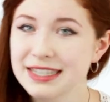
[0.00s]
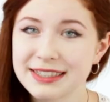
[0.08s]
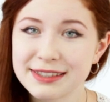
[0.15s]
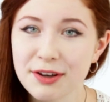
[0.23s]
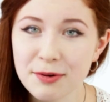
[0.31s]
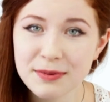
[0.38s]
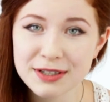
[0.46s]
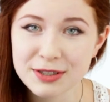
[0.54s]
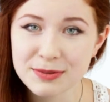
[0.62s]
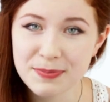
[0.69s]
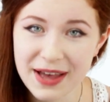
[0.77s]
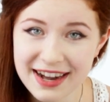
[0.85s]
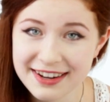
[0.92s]
is so
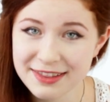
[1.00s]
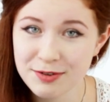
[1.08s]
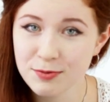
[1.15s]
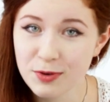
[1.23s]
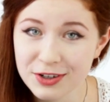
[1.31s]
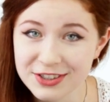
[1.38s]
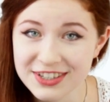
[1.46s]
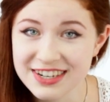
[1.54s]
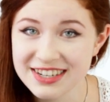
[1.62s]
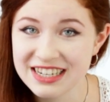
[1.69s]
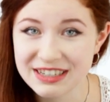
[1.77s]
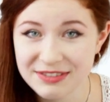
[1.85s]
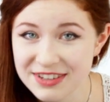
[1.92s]
much better than watching
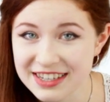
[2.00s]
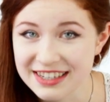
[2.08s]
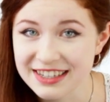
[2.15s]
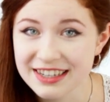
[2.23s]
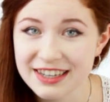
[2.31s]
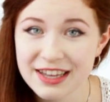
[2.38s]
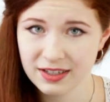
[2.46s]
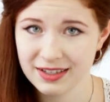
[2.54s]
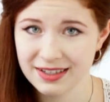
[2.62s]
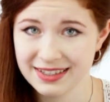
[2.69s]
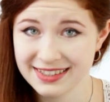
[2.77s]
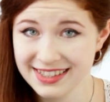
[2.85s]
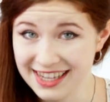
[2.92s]
TV.
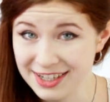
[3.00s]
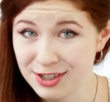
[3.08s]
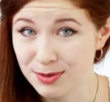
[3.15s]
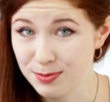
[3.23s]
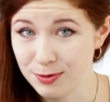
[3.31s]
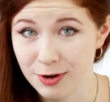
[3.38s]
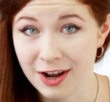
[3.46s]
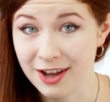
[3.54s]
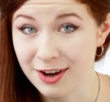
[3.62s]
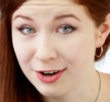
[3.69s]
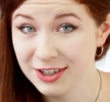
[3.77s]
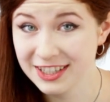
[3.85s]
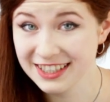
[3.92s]
Set your
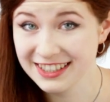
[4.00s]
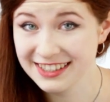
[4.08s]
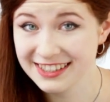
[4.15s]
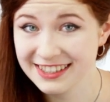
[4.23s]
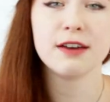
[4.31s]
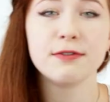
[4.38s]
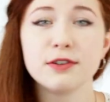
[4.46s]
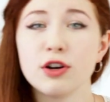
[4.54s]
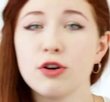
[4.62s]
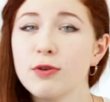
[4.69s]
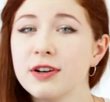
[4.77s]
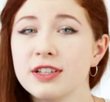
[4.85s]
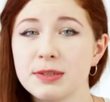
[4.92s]
priorities. If you
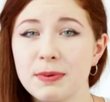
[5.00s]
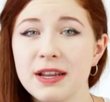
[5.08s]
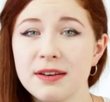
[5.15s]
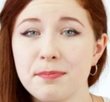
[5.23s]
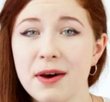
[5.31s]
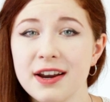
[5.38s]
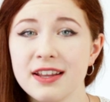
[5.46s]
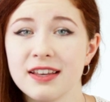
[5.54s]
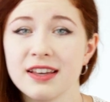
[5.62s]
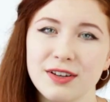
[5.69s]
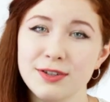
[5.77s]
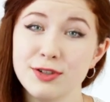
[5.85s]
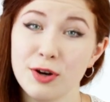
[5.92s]
don't want to spend
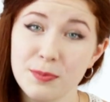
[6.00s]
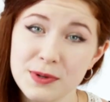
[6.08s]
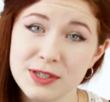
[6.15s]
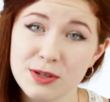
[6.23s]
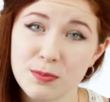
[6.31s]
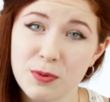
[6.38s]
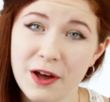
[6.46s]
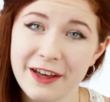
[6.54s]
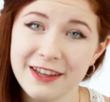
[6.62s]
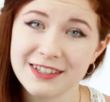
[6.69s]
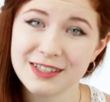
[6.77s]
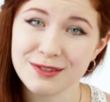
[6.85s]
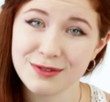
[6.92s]
money, don't be
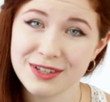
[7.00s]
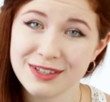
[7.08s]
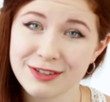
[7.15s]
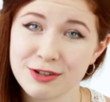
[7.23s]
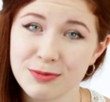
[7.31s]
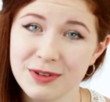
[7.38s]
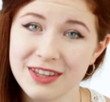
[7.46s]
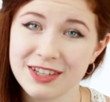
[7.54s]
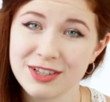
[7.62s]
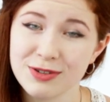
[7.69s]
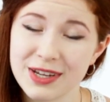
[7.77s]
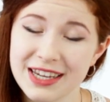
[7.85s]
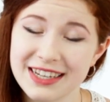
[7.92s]
surprised if the instrument
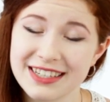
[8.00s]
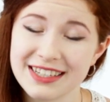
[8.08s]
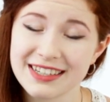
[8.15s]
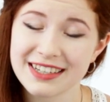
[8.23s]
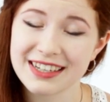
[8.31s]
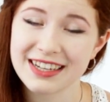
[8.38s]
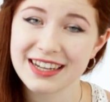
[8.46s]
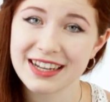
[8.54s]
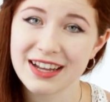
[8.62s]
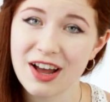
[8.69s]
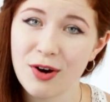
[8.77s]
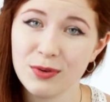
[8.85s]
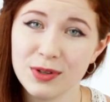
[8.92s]
that you get
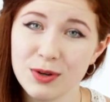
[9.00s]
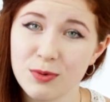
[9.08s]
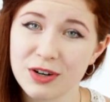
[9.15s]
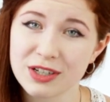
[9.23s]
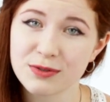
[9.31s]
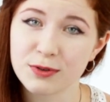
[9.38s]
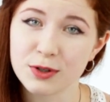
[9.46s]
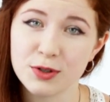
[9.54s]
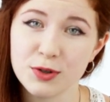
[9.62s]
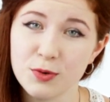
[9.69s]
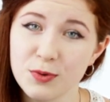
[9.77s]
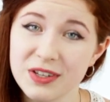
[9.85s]
only works for 2